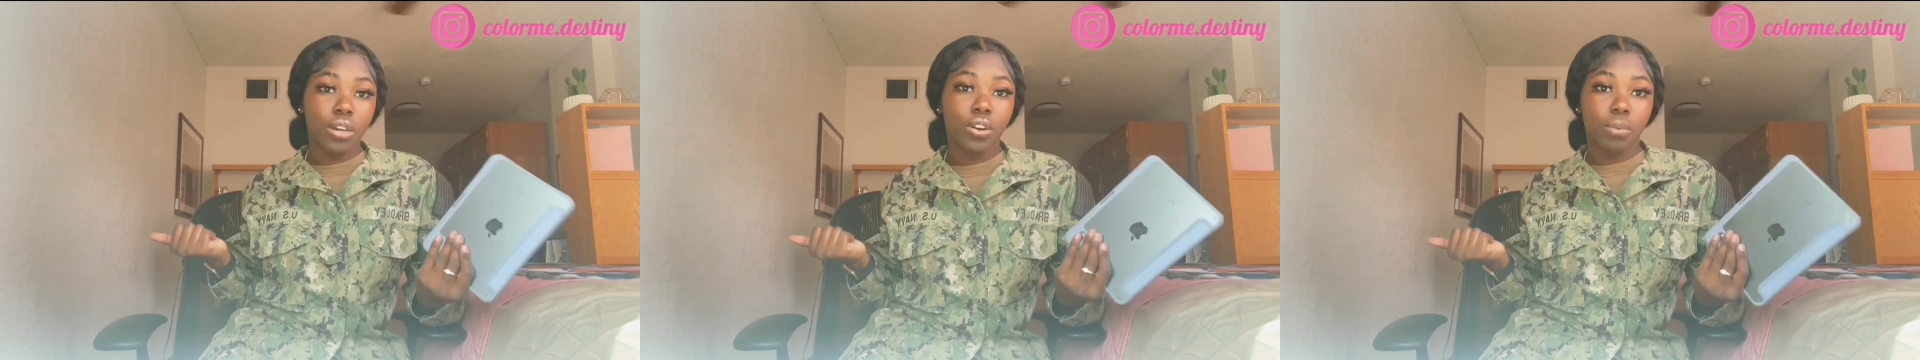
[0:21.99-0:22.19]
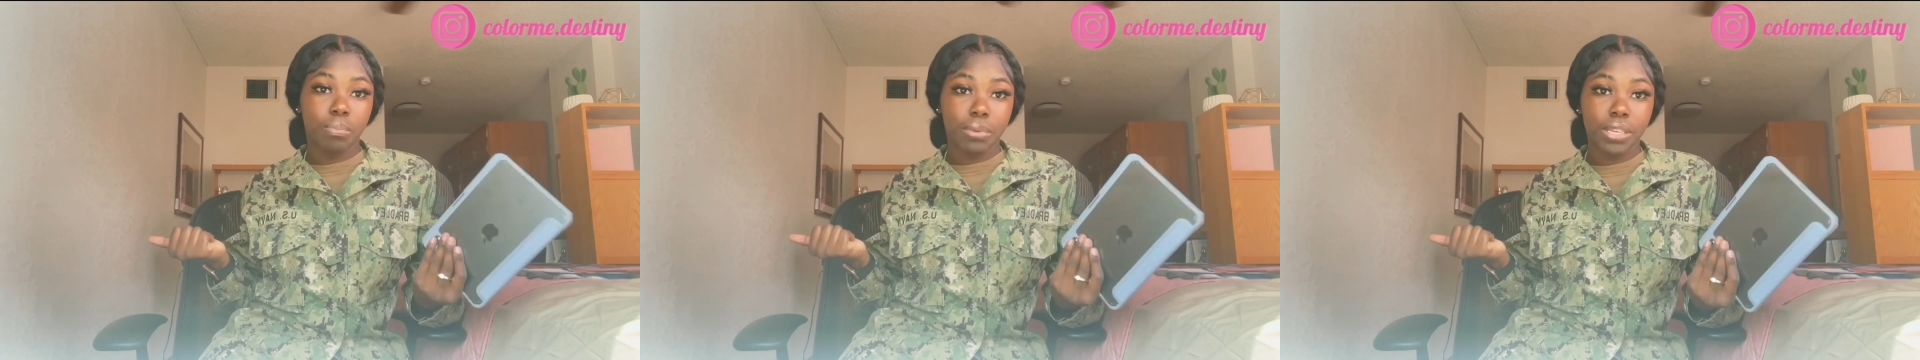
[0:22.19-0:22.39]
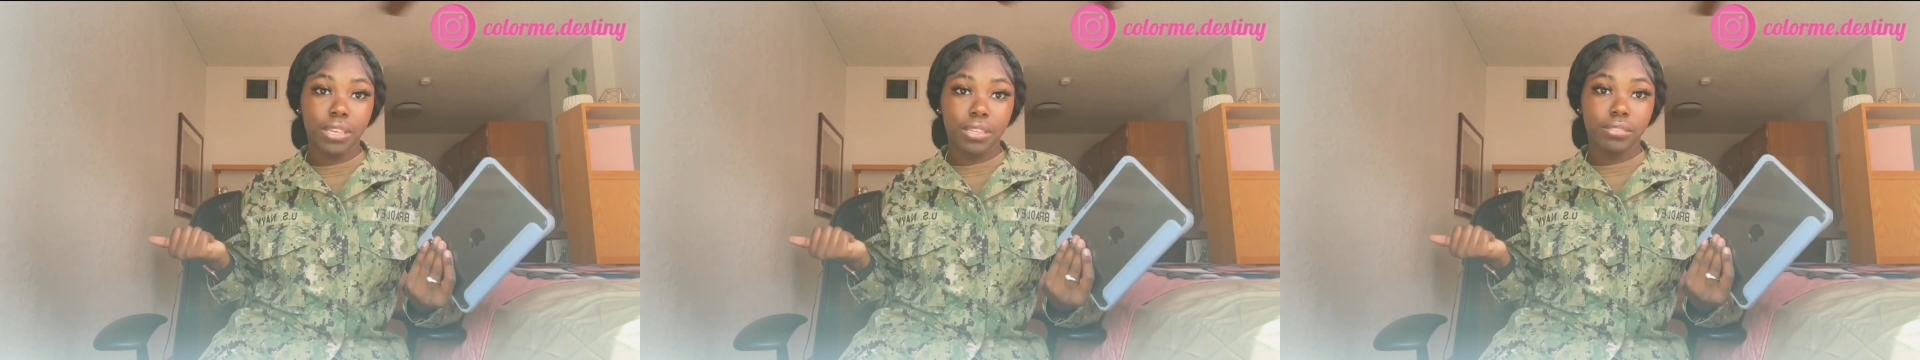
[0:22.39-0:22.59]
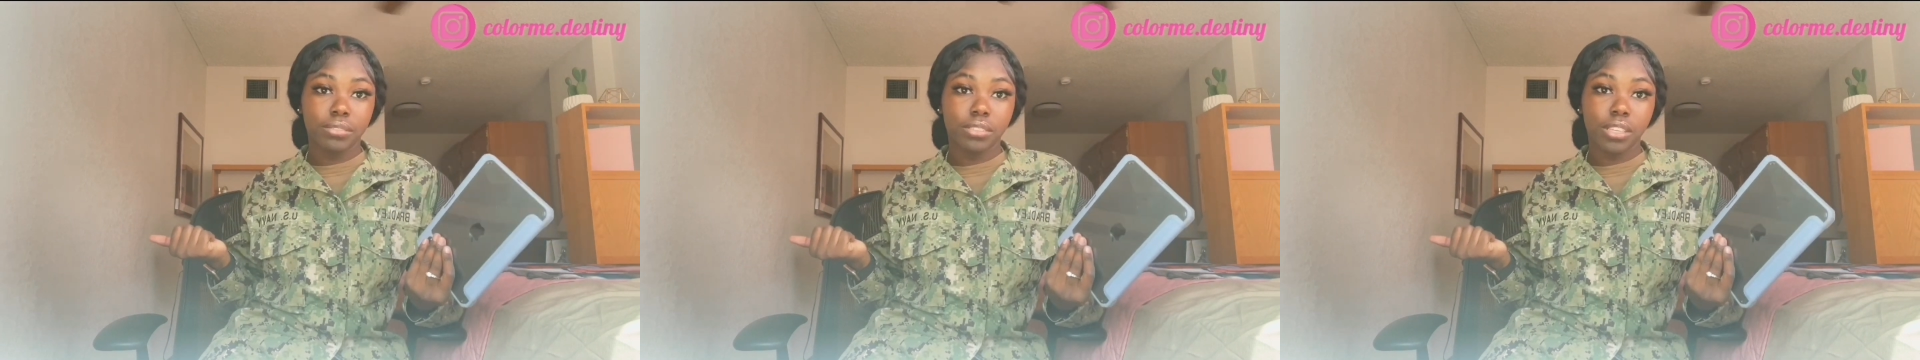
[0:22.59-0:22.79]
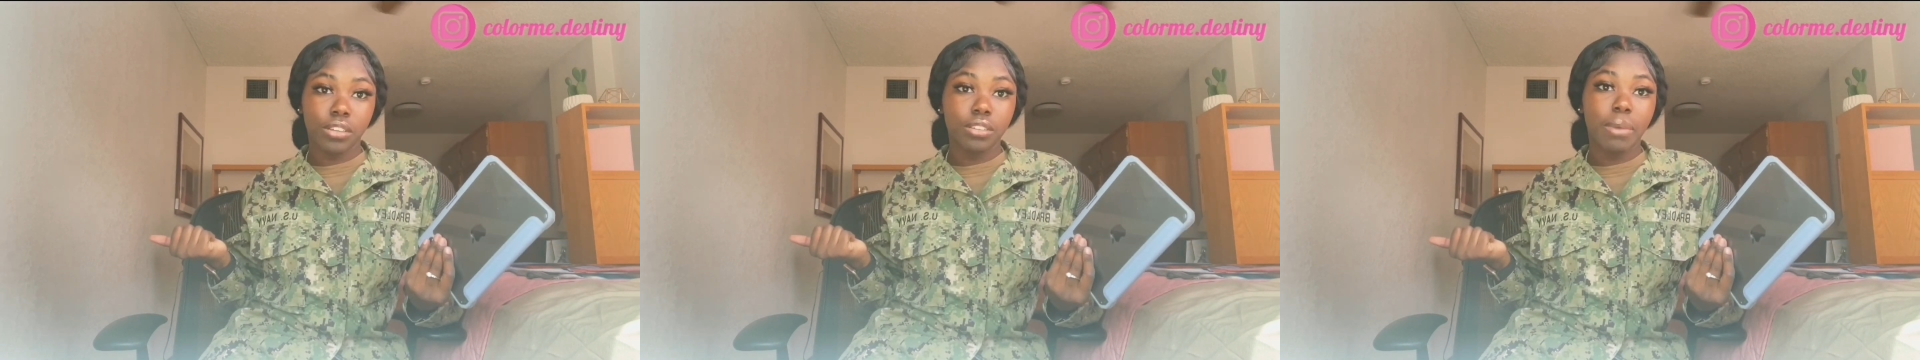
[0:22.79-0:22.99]
open
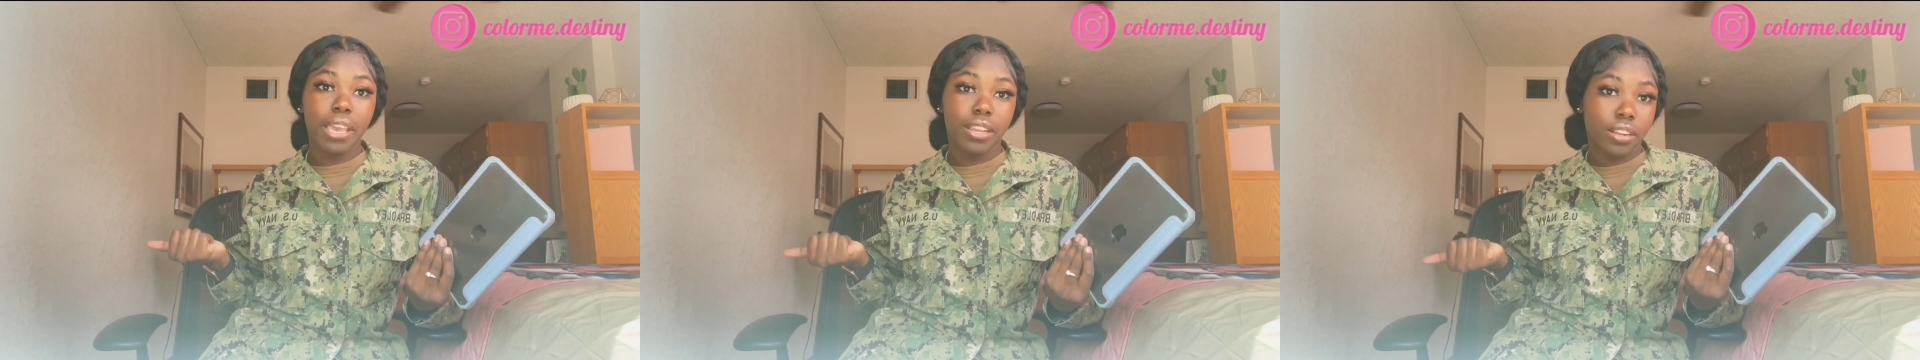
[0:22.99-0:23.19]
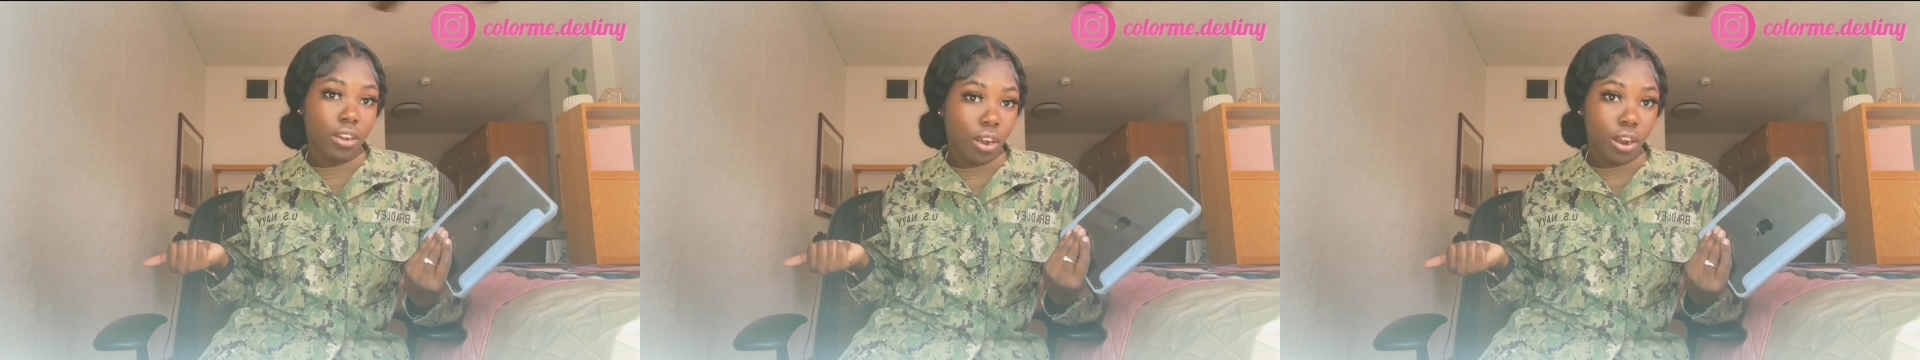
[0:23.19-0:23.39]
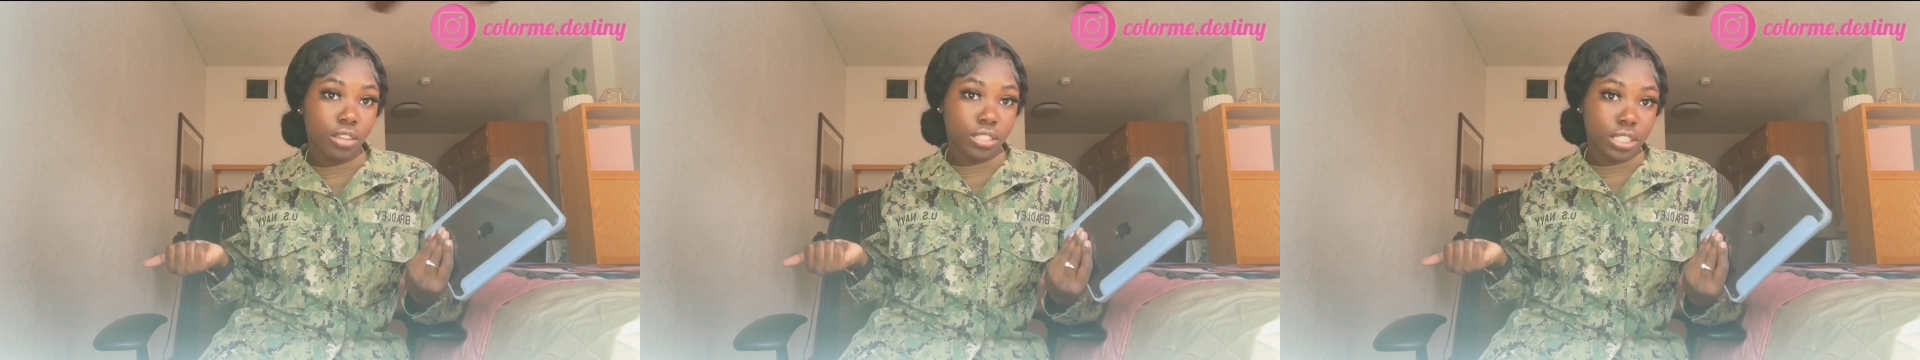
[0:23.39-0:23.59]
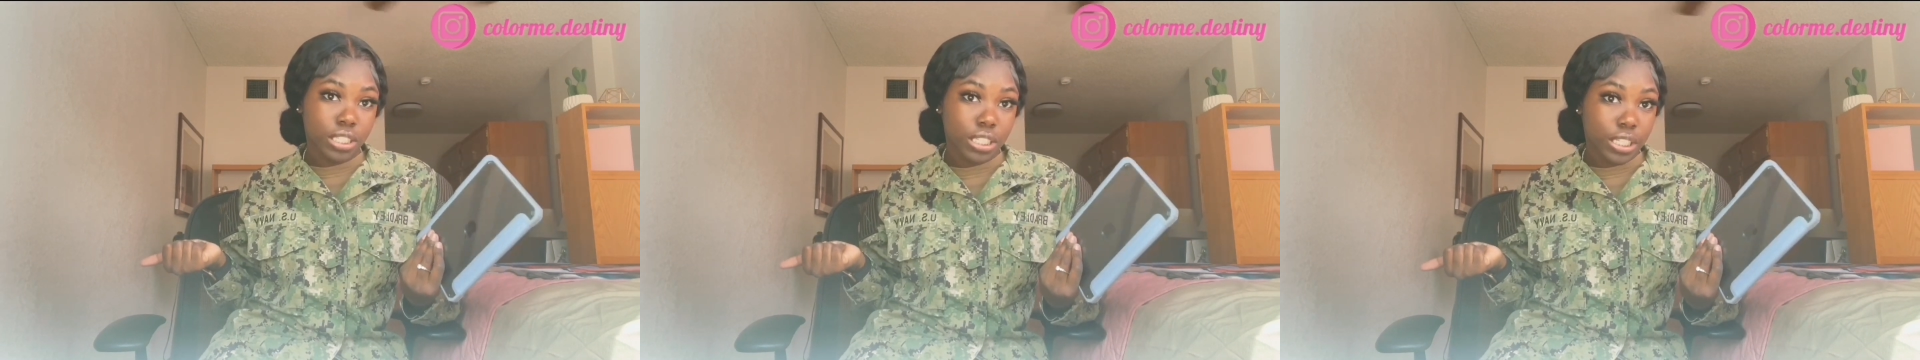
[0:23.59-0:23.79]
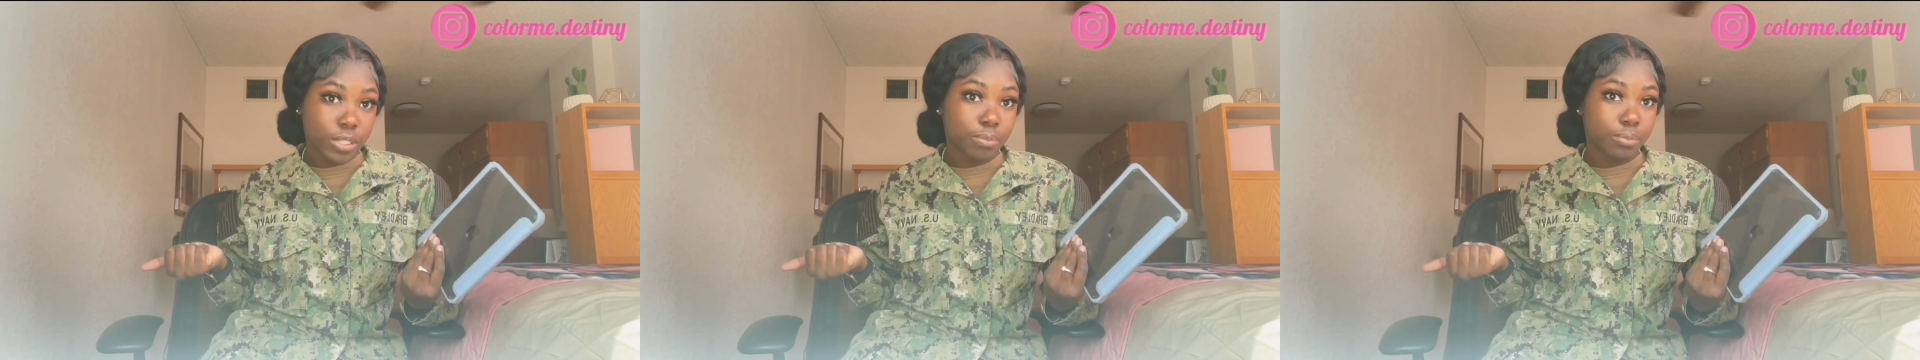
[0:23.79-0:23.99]
so you might hear cars and
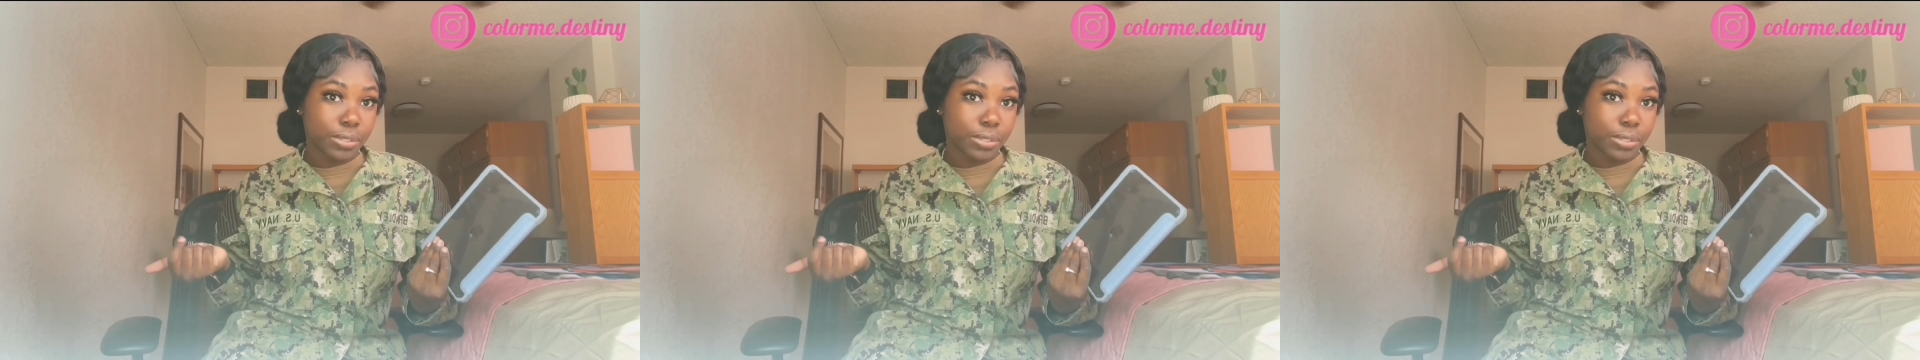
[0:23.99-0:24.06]
stuff